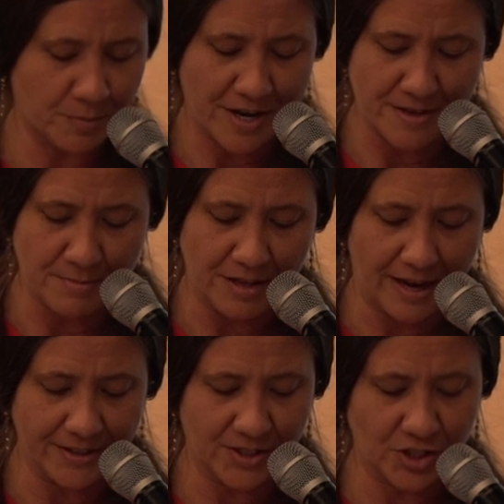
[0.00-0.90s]
by them
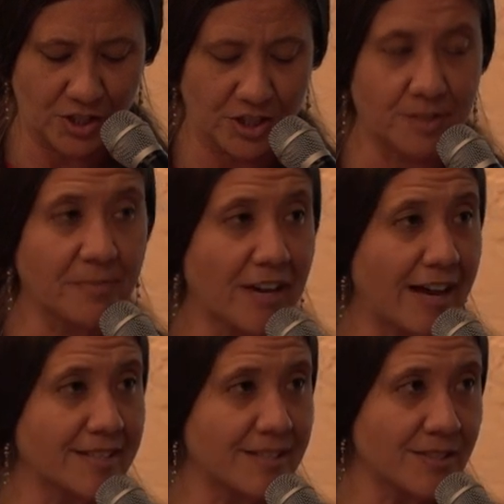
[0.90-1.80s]
last year.
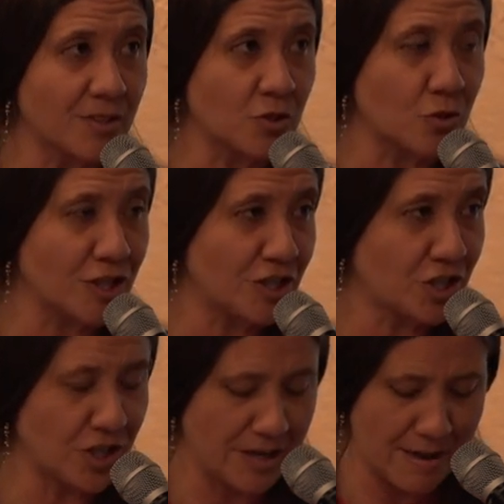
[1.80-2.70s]
As is the
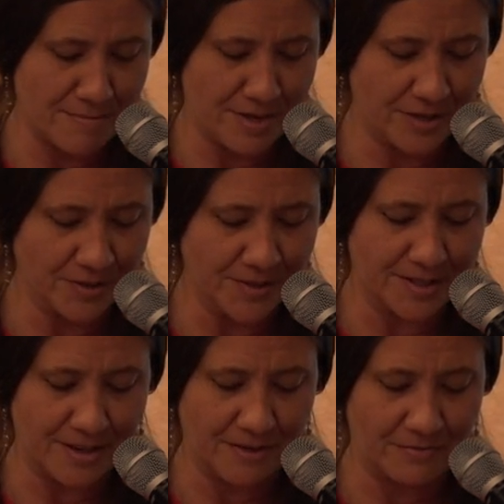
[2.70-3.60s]
tradition at
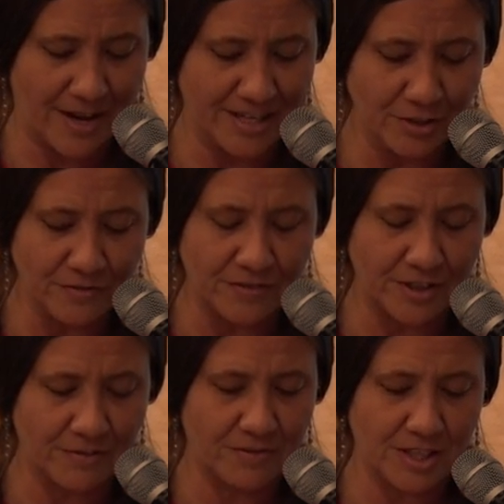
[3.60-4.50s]
Mills, a final vi
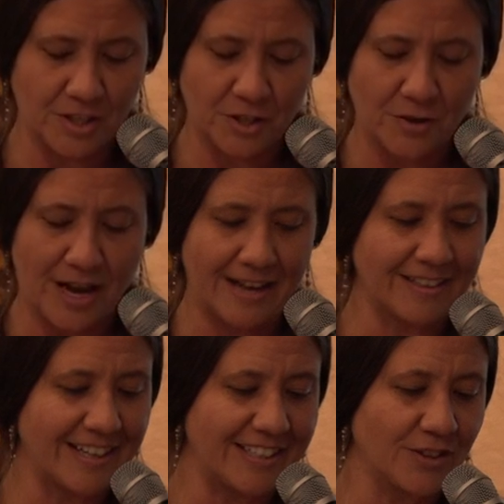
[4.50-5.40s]
video
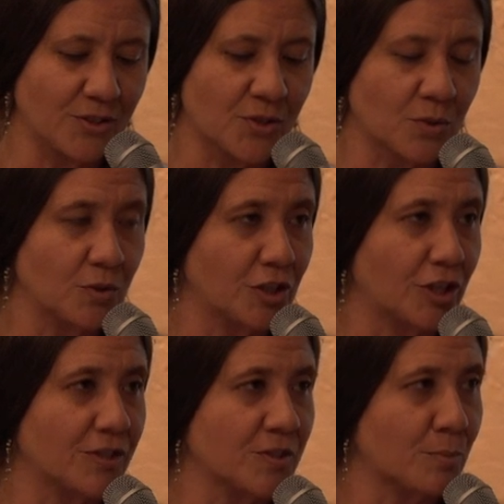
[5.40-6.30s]
highlighting the school
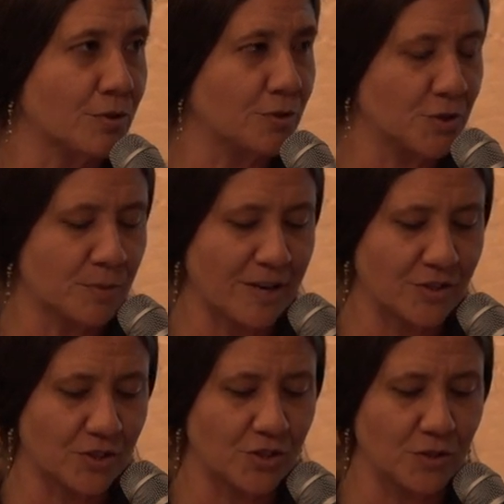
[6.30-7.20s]
year is produced by
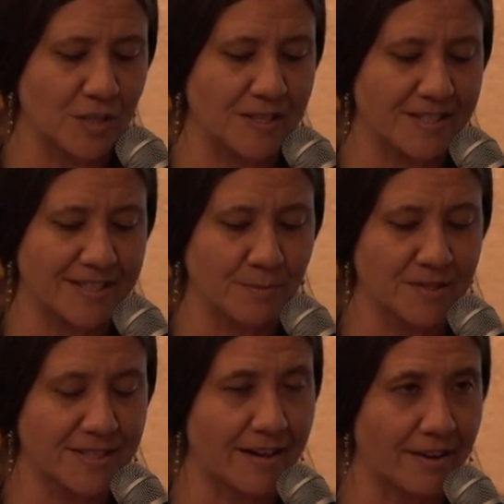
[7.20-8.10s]
students
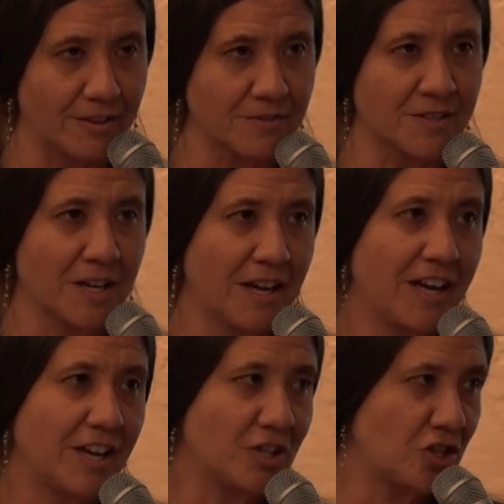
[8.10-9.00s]
themselves
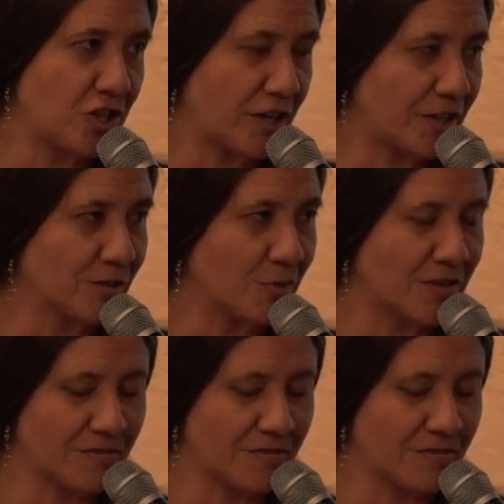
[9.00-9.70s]
and shared with the